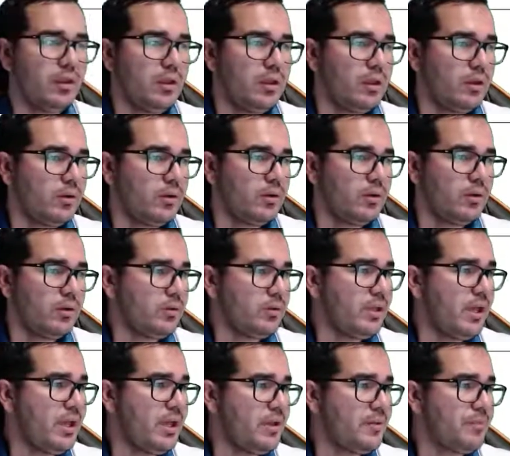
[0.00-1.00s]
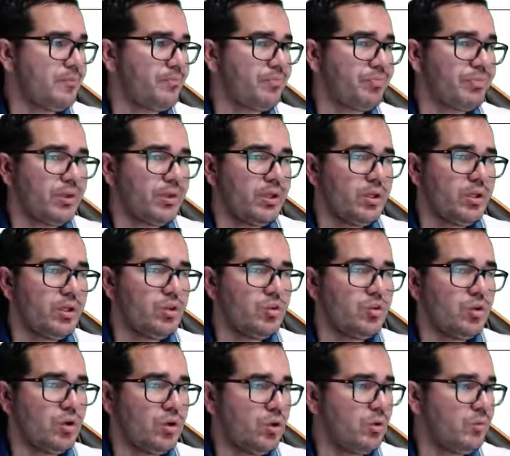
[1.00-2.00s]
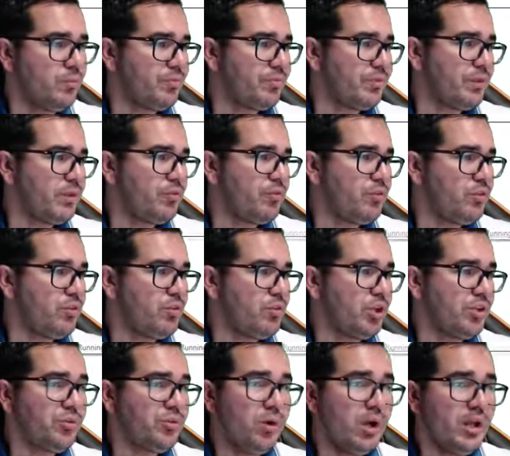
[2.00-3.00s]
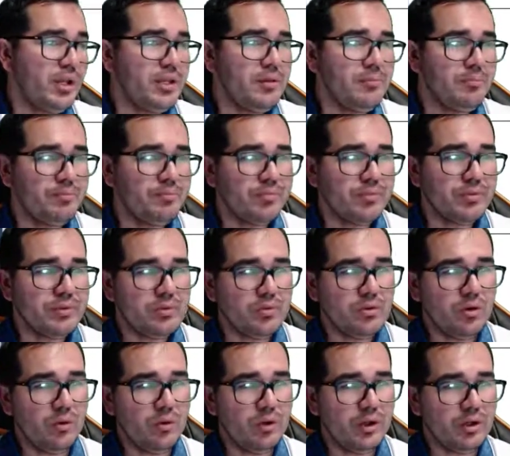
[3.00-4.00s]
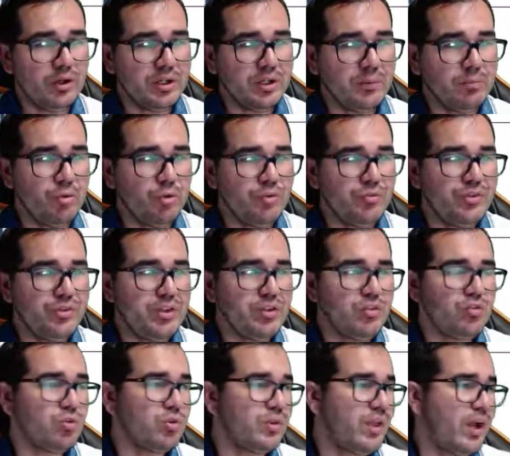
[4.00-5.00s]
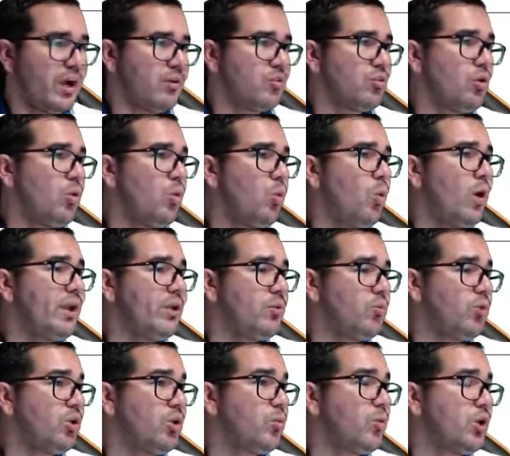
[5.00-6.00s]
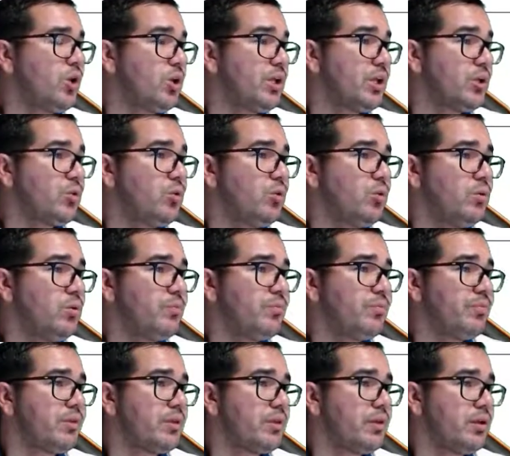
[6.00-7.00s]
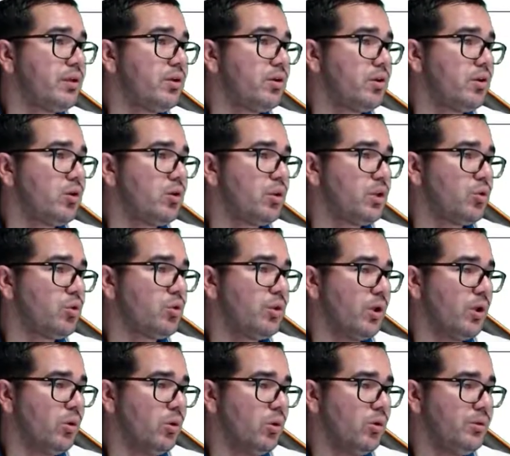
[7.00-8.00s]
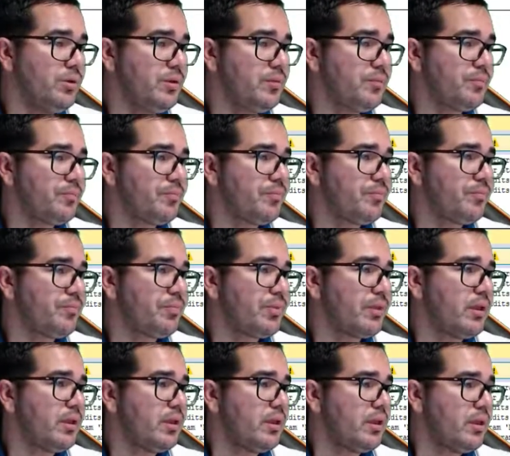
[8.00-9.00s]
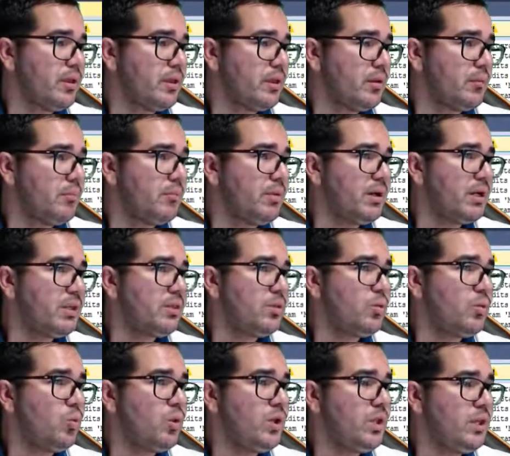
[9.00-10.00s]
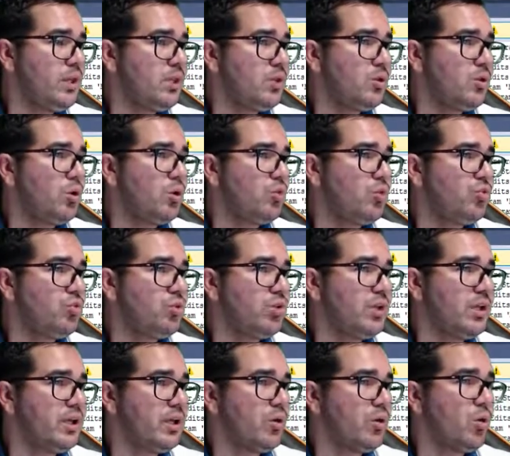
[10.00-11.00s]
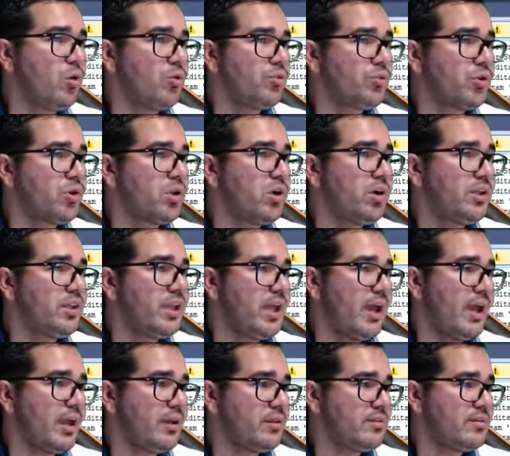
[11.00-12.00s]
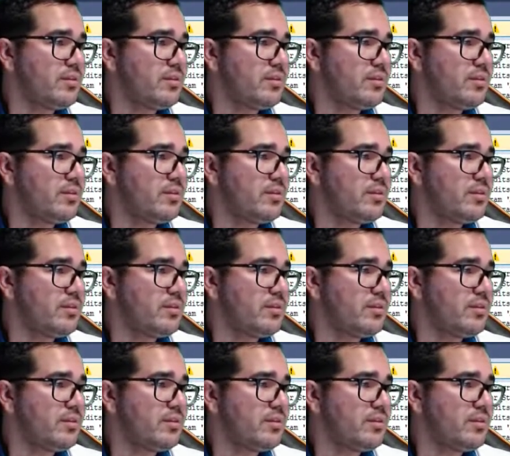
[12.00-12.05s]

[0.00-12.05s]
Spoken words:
Okay. So if it's not running, so I'm gonna move this to there. So what we're gonna do here, I'm gonna do download, but we need to go to the controller tags